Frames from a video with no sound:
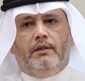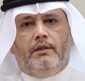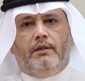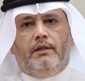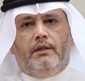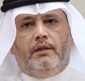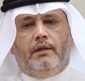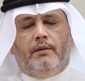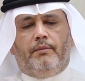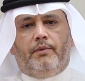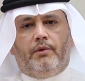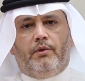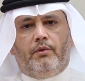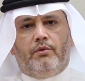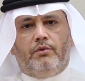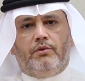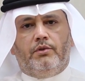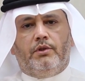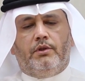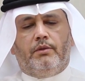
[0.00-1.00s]
the
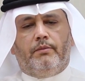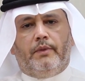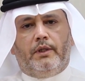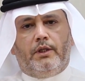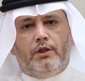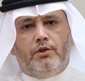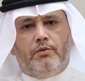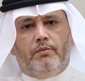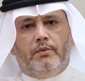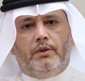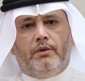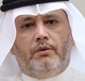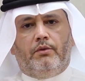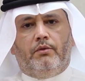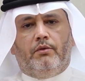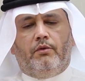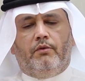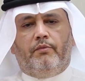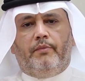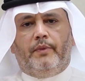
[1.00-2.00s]
approach and management
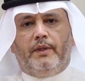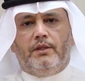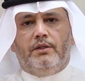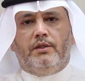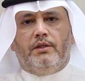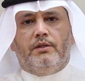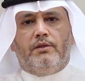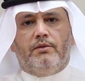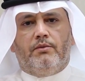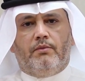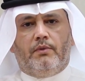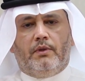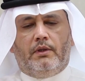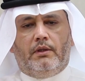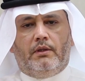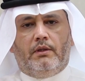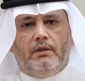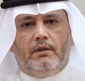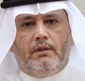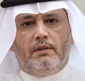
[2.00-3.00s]
of patients with
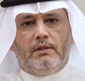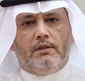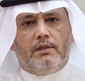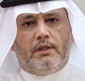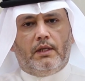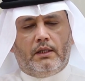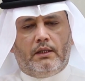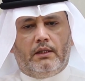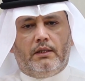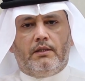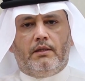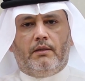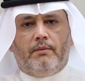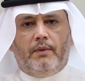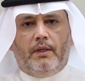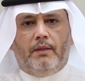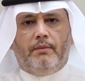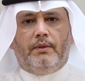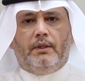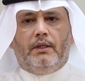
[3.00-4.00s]
status
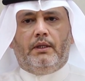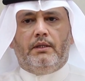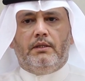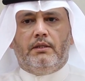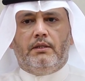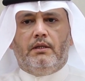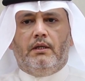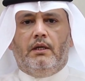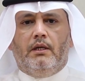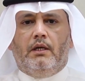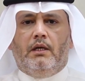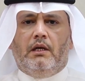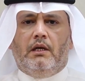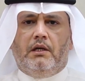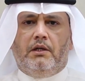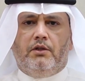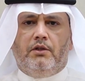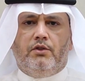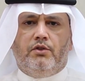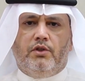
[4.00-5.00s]
epilepticus.
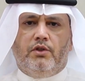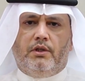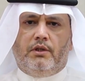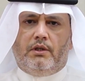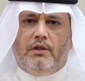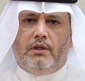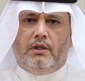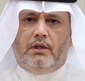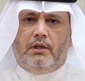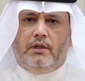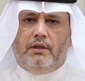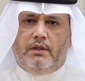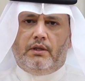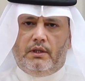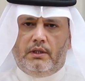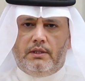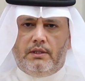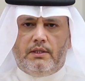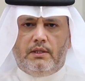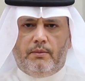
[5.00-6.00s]
And it's generally
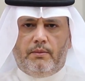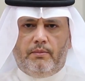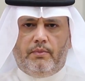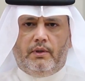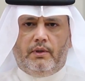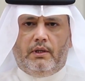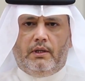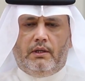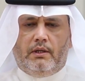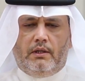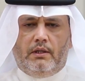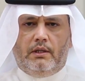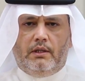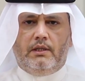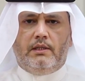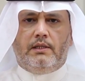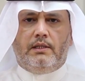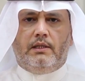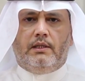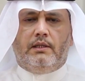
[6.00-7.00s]
really simple and
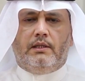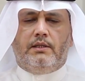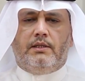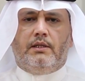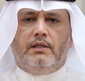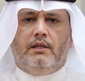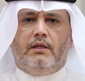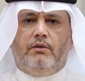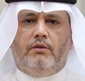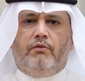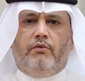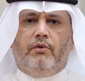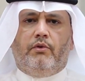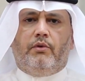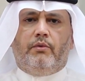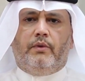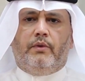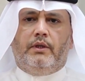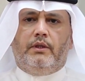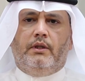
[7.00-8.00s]
easy and
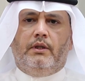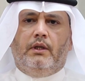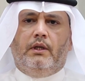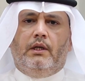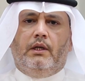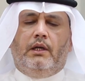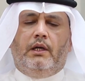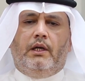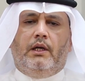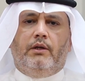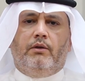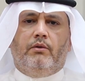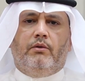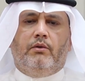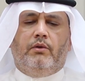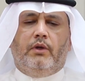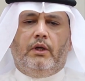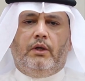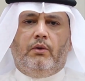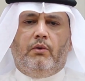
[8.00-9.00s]
straightforward. And you
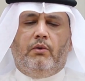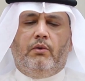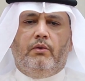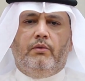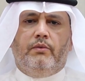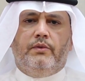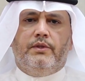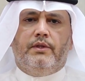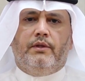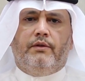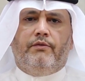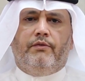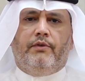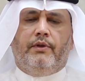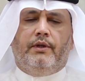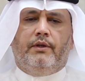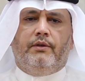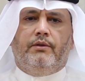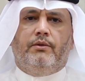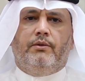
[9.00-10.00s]
can always
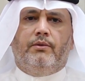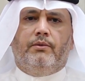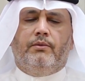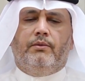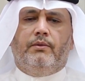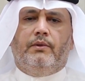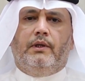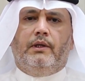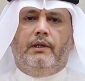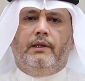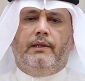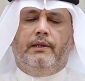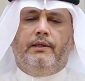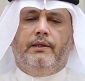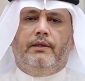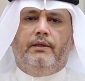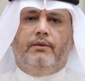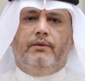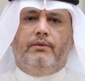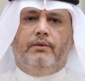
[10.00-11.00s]
refer to
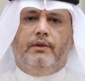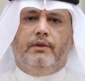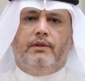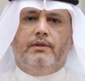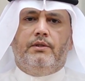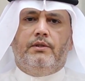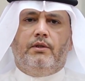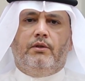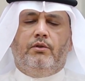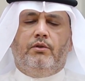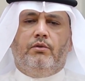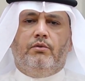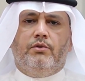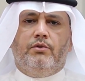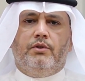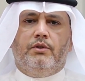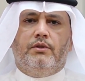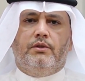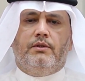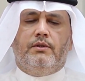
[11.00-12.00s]
your
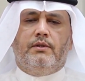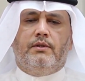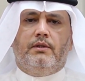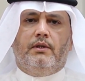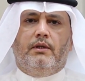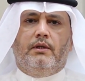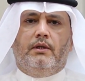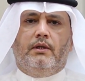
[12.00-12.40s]
institution's